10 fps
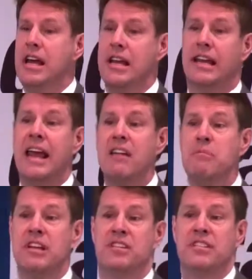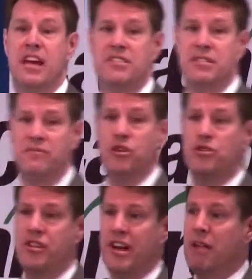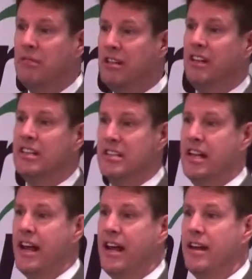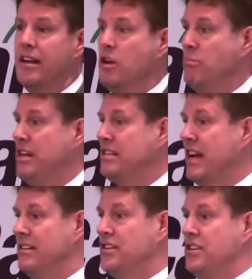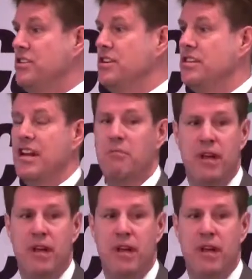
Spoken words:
And it gave me a sense of the future that I'm living today based on decisions that I